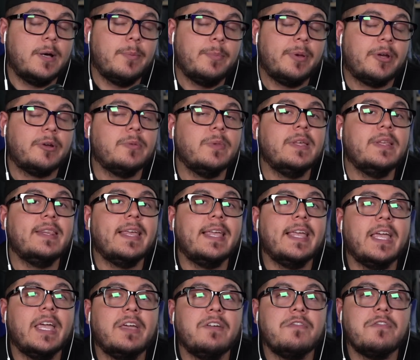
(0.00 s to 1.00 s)
Apparently, they
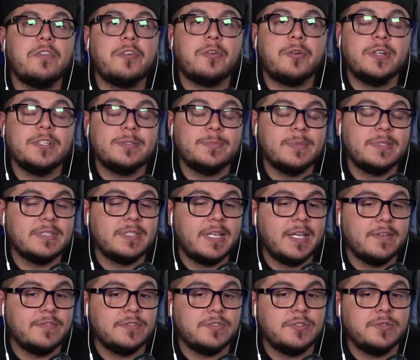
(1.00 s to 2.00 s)
give Christmas
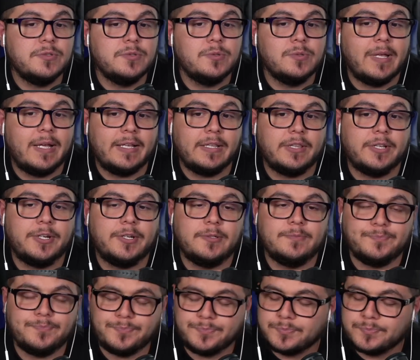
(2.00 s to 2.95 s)
gifts to like their